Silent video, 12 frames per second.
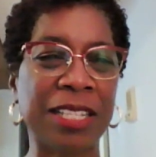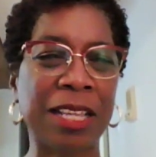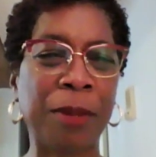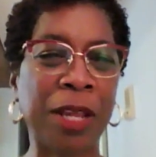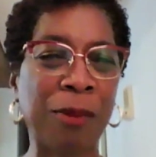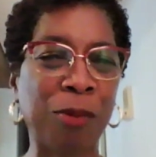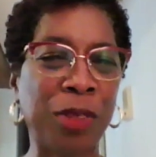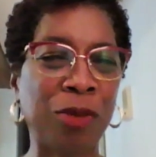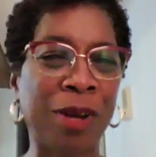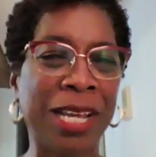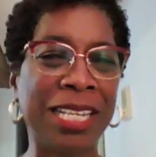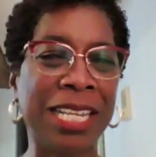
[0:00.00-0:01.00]
coming up with
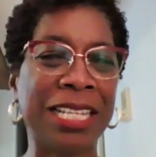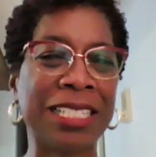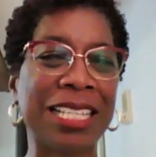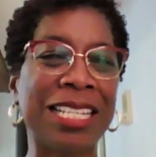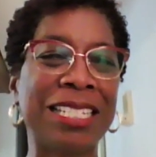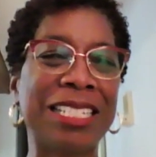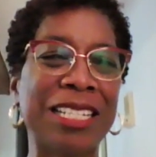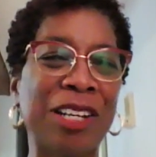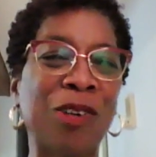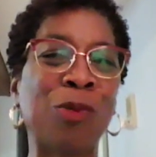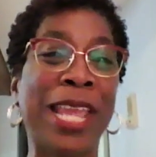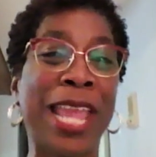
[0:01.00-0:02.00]
new ideas
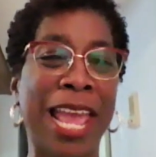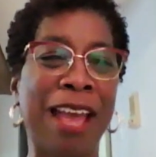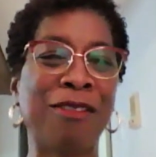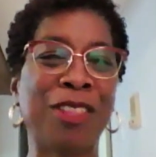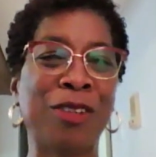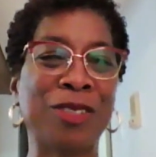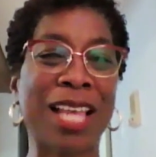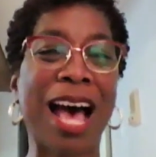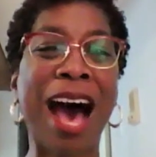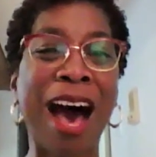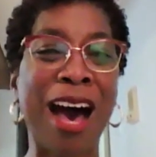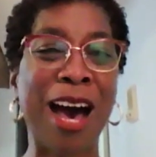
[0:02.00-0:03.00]
until we have those
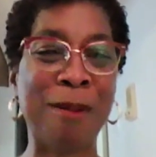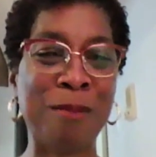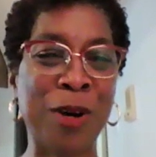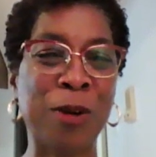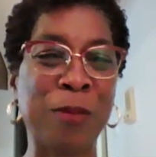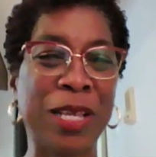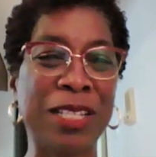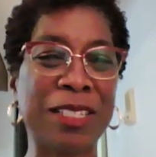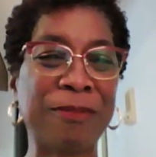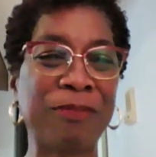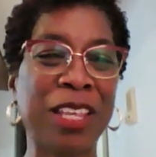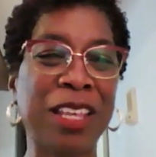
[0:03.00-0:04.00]
aha moments.